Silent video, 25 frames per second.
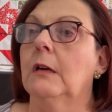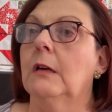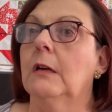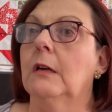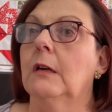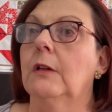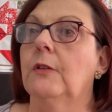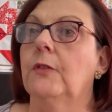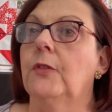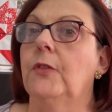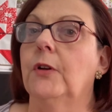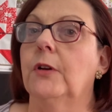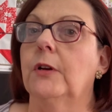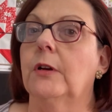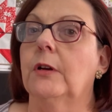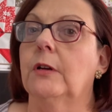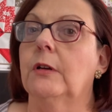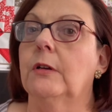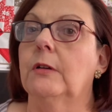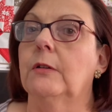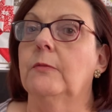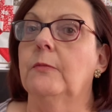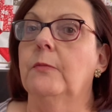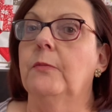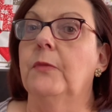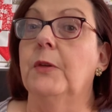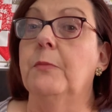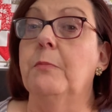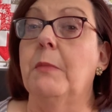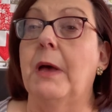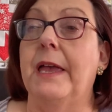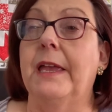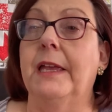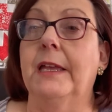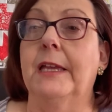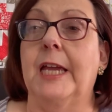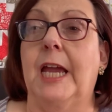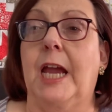The
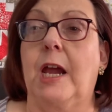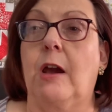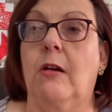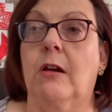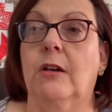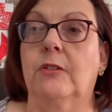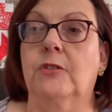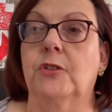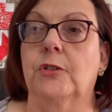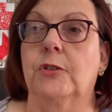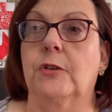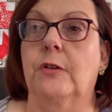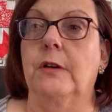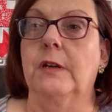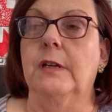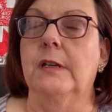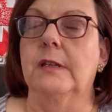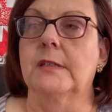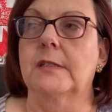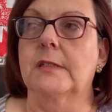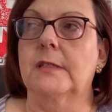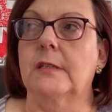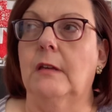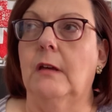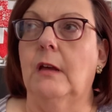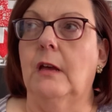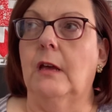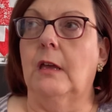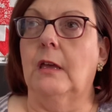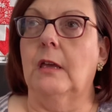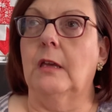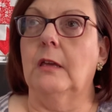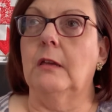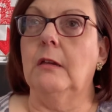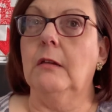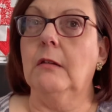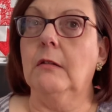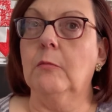main character is
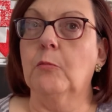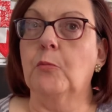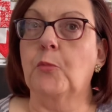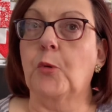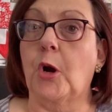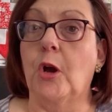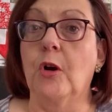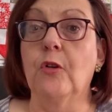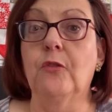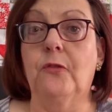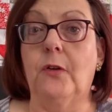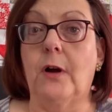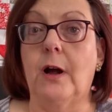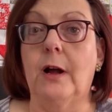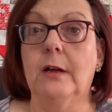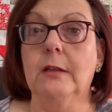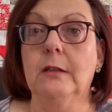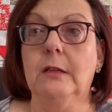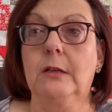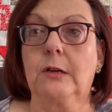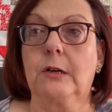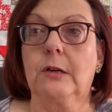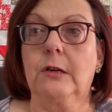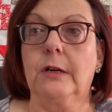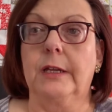a profiler,